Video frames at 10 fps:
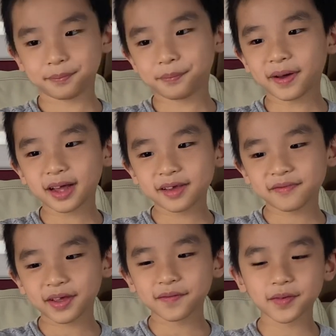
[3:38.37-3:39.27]
My
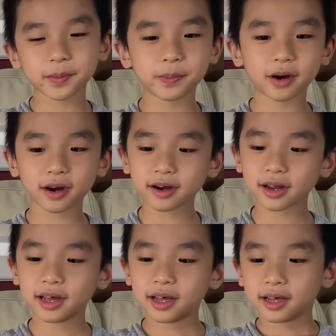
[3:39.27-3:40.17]
favorite part
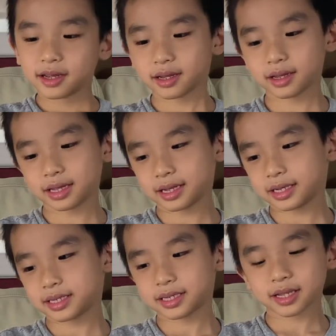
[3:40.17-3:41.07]

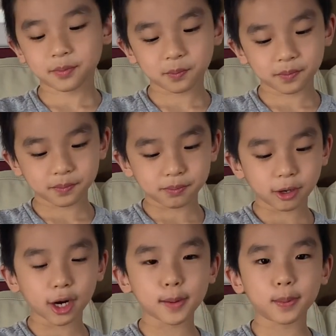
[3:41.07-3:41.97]
is
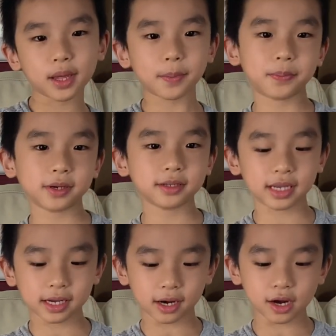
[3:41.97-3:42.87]
probably
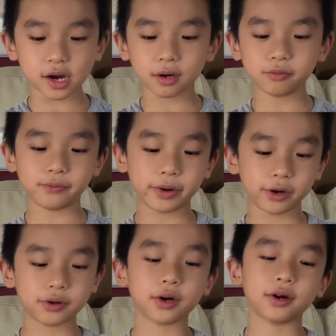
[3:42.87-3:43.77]
building your own
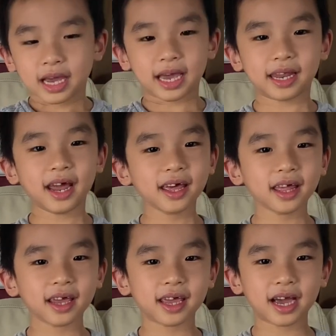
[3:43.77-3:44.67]
motor, and I
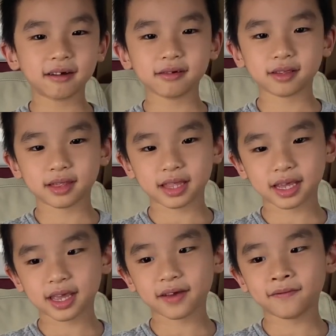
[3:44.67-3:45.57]
like how
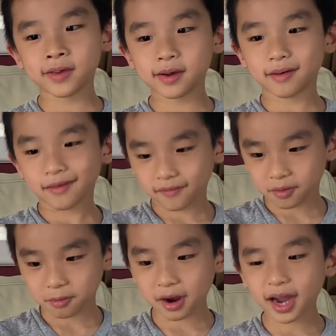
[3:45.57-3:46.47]
they give you a
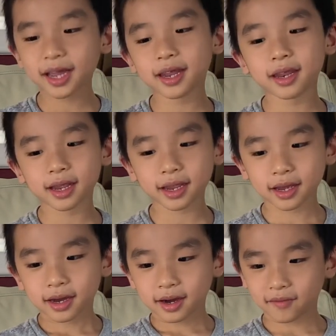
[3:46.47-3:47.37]
variety
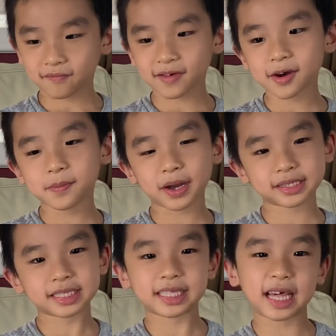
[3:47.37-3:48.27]
of
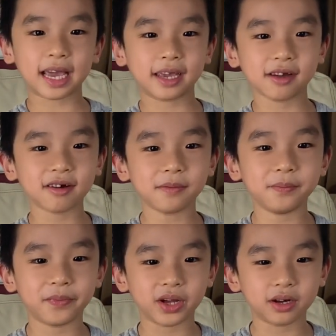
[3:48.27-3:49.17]
robots that you
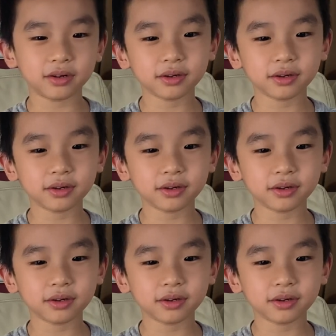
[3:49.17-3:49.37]
can build.